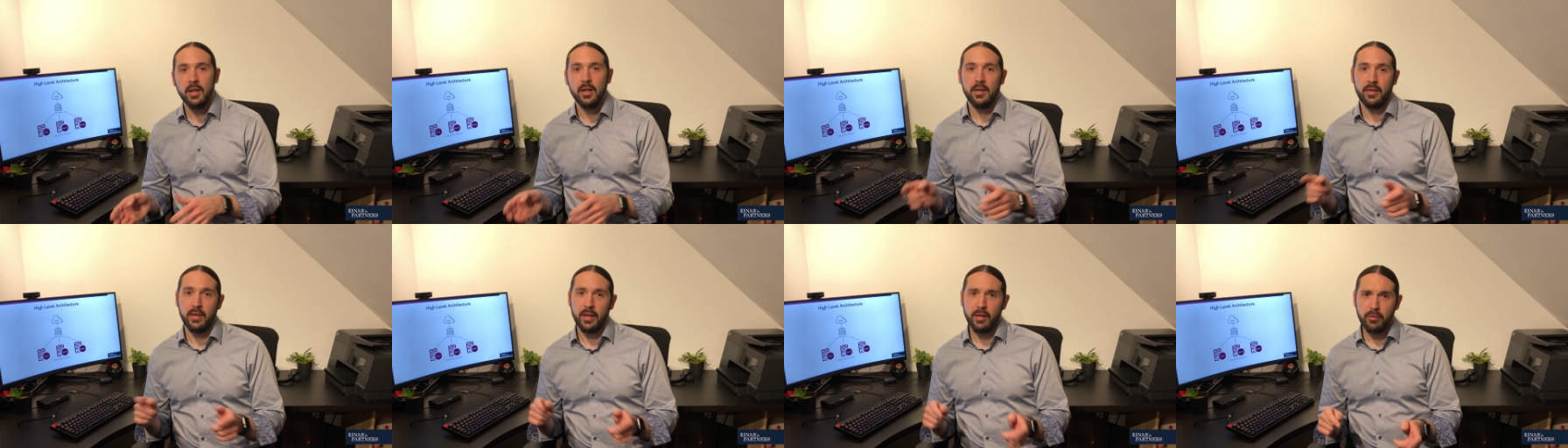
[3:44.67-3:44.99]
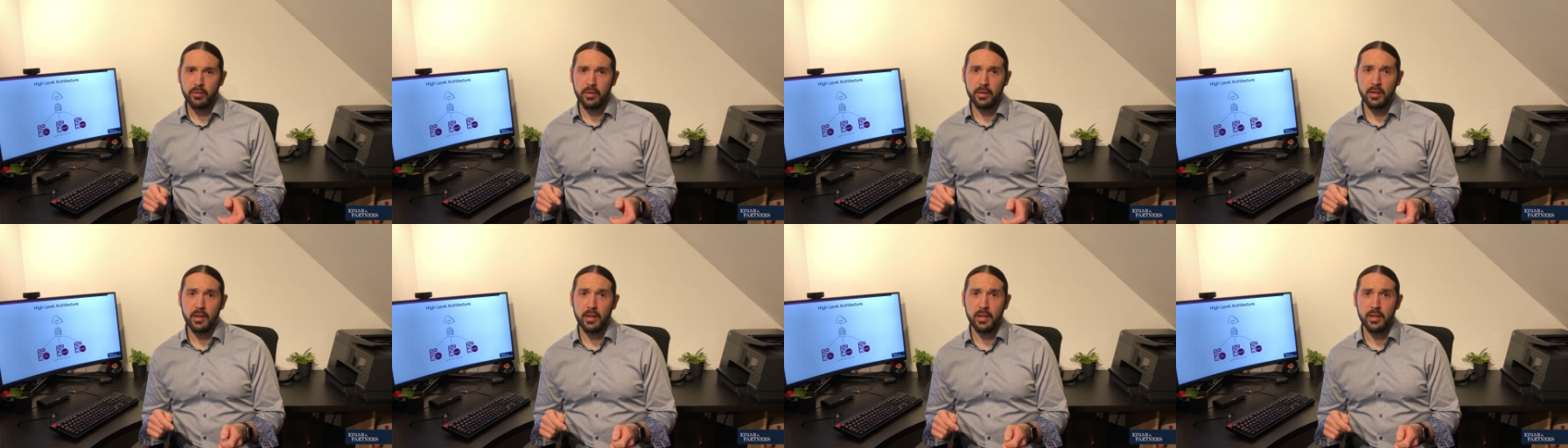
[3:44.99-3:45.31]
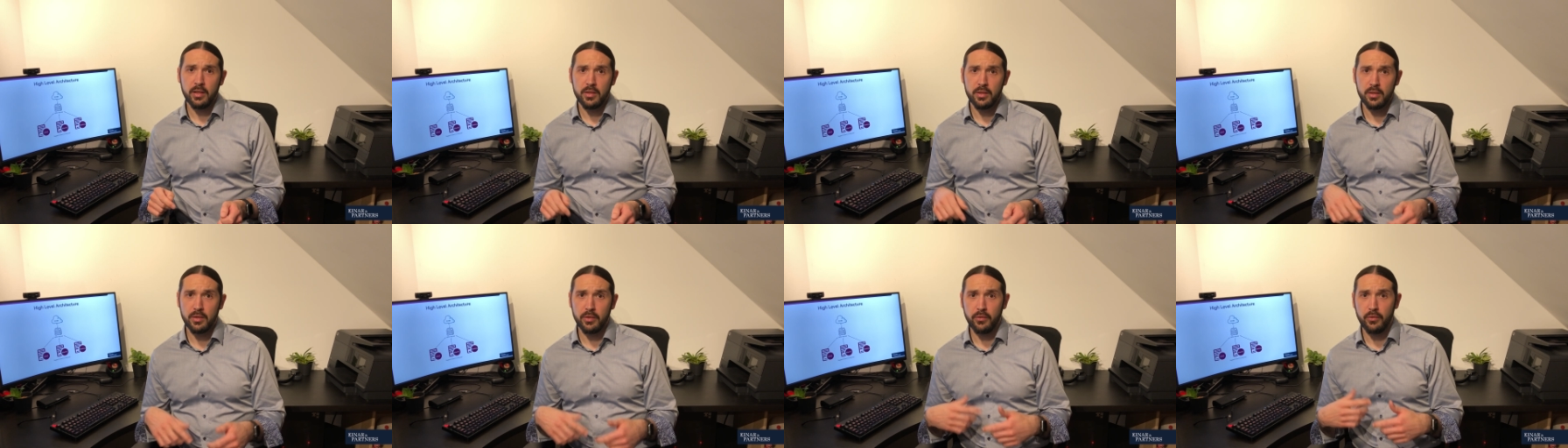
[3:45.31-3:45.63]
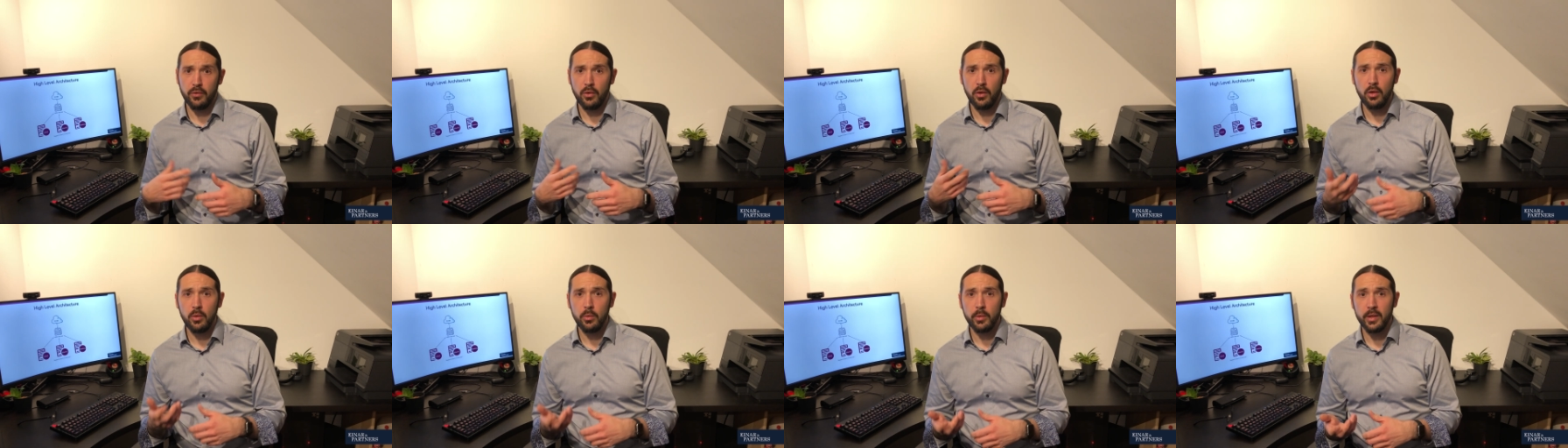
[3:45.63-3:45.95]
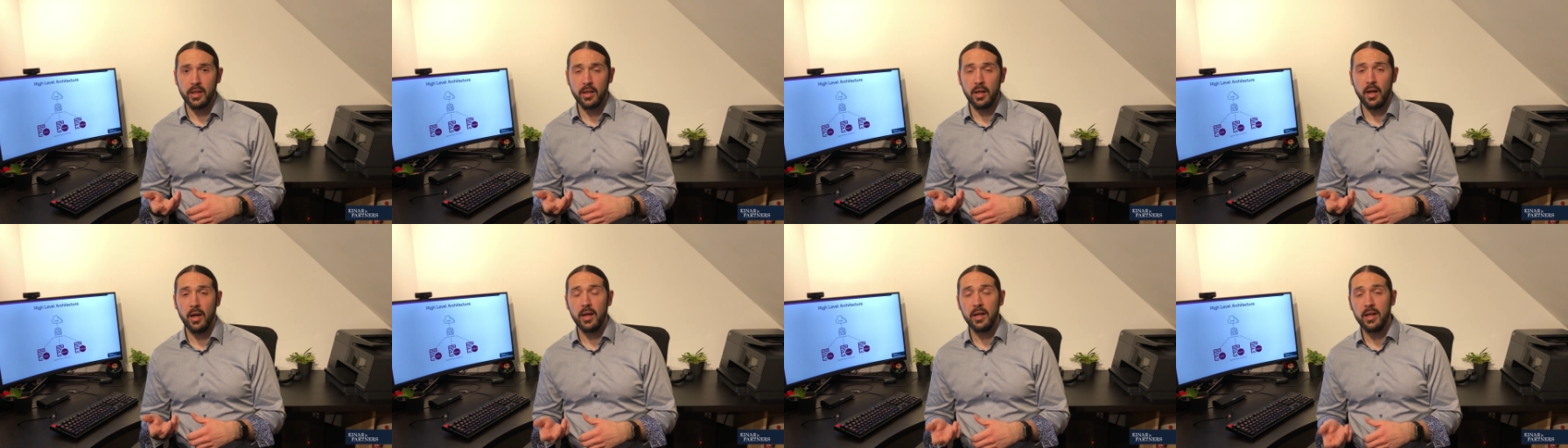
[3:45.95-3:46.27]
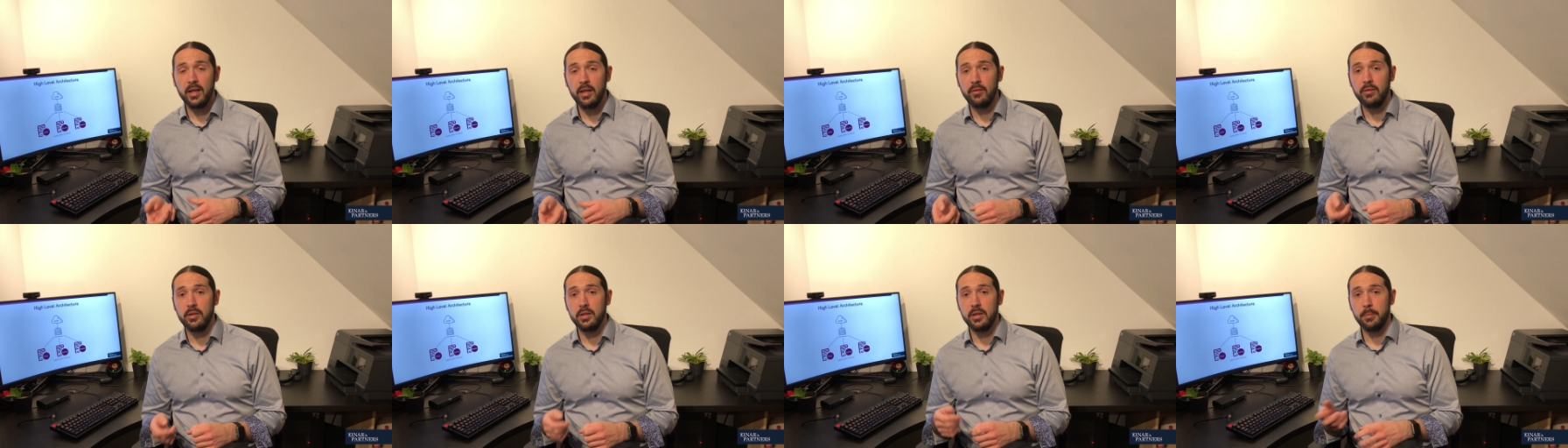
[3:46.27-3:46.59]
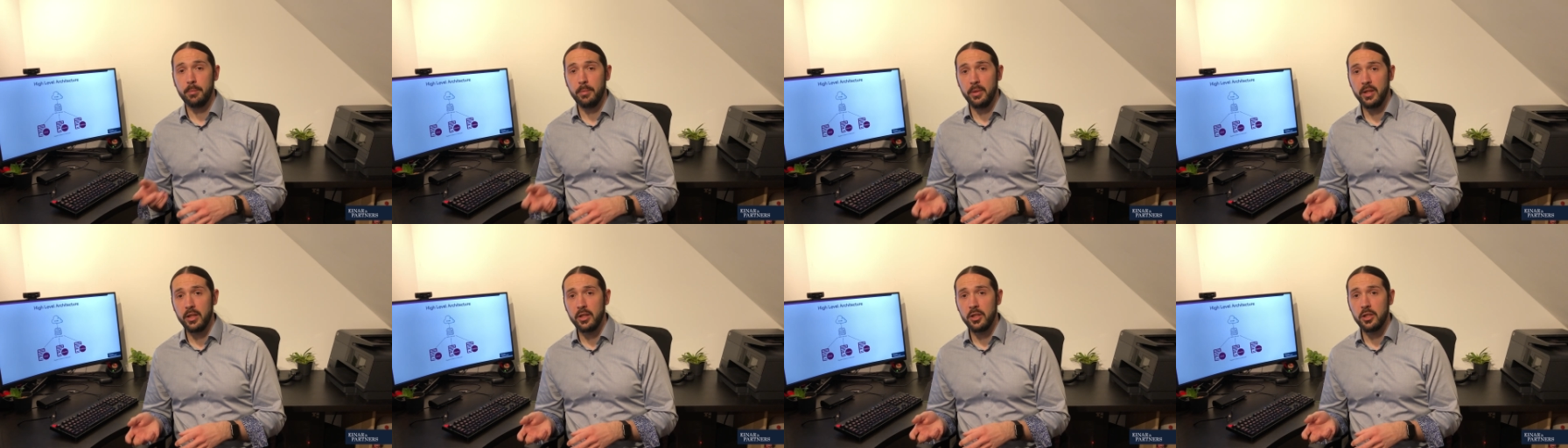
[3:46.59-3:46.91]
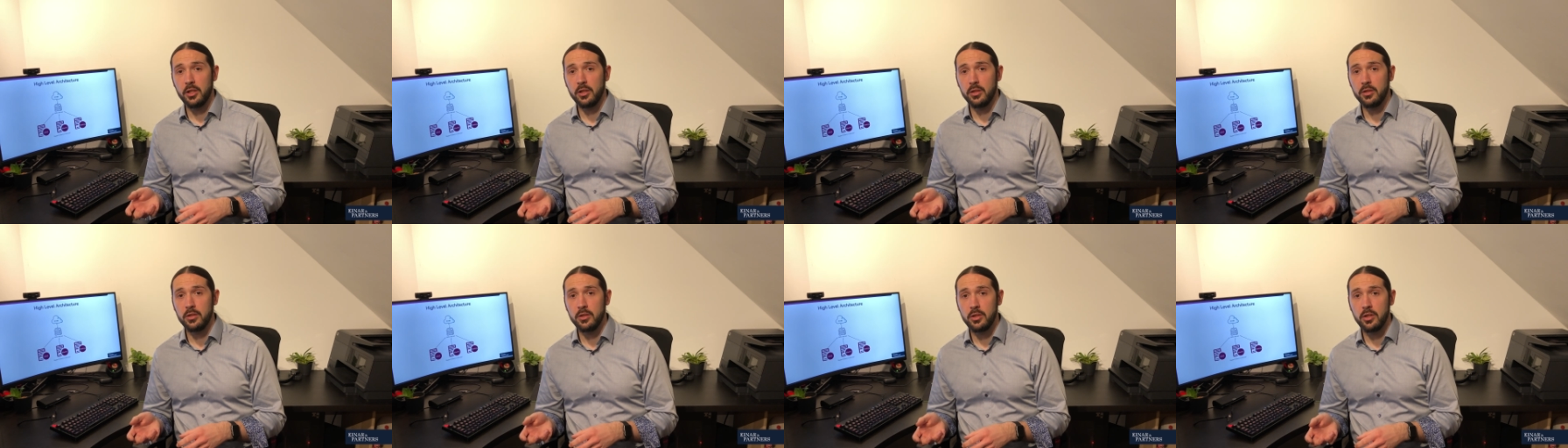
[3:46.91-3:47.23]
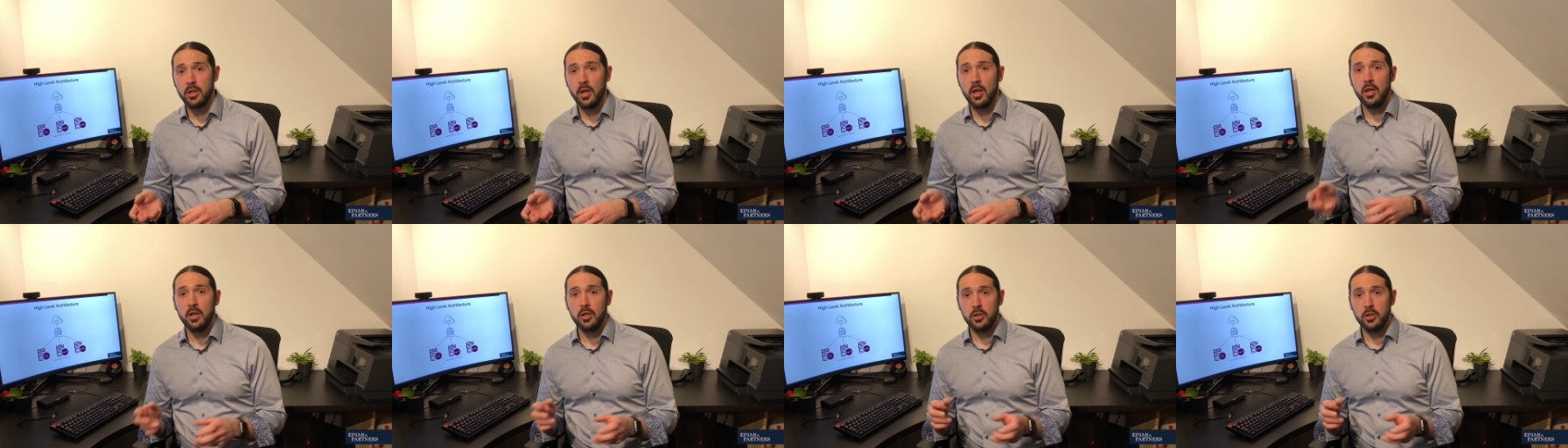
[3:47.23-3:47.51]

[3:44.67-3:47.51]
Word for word: Nevertheless, the following high-level depictions